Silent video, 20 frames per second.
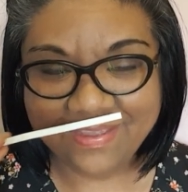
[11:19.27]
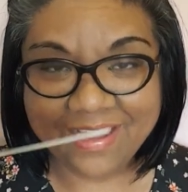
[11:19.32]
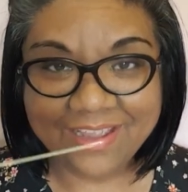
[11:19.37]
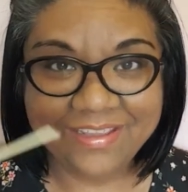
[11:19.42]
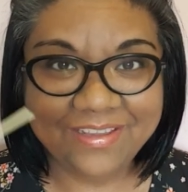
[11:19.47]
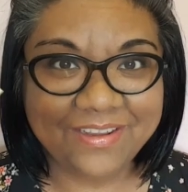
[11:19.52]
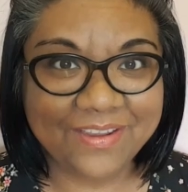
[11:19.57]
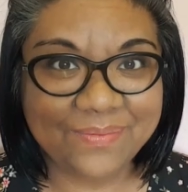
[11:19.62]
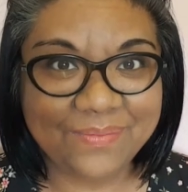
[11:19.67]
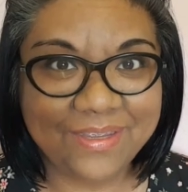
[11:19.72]

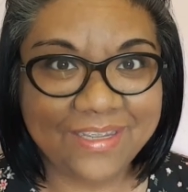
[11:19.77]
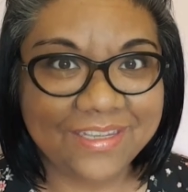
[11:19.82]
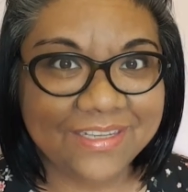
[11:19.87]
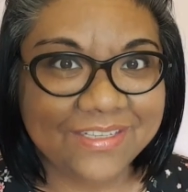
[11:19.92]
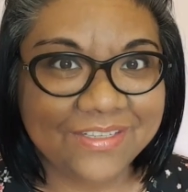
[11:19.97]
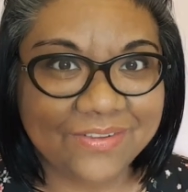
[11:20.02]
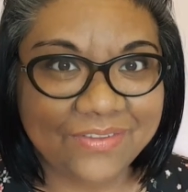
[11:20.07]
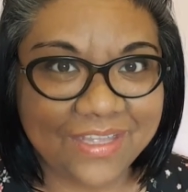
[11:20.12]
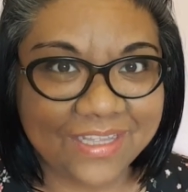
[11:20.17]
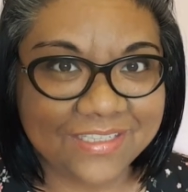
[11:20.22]
and yummy.
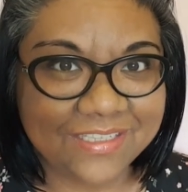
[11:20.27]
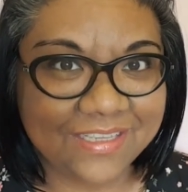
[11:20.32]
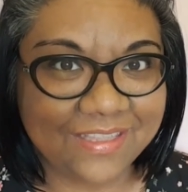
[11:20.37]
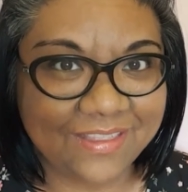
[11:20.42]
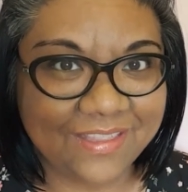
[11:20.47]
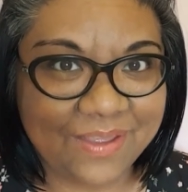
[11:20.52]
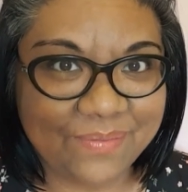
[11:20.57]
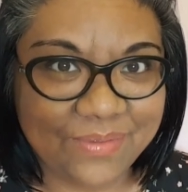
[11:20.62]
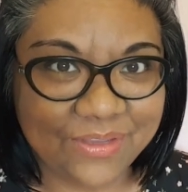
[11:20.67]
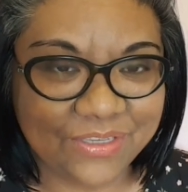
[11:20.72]
So that's
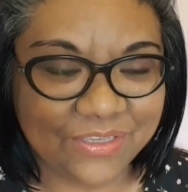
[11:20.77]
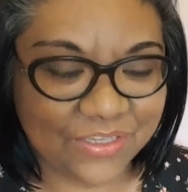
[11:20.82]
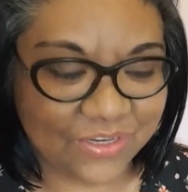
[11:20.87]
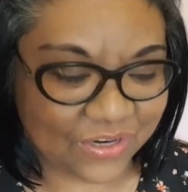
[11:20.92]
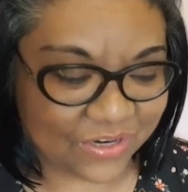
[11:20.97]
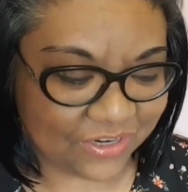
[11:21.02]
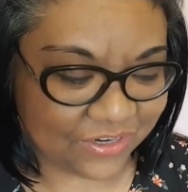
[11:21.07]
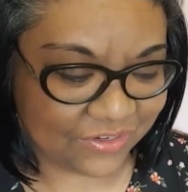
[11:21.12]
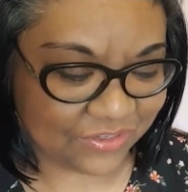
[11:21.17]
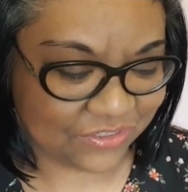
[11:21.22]
Lemon
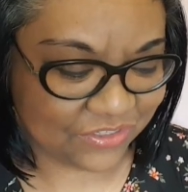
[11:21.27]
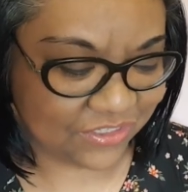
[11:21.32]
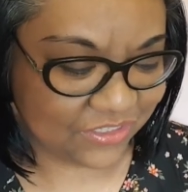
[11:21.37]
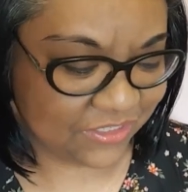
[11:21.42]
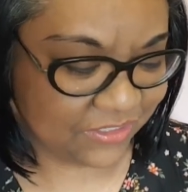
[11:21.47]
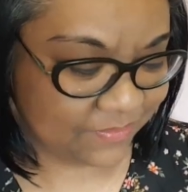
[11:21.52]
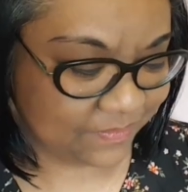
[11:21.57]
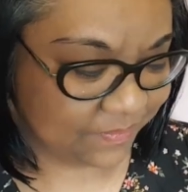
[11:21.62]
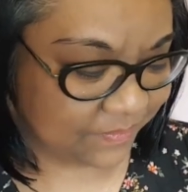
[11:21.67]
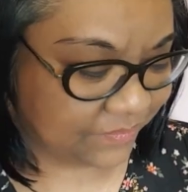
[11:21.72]
Tart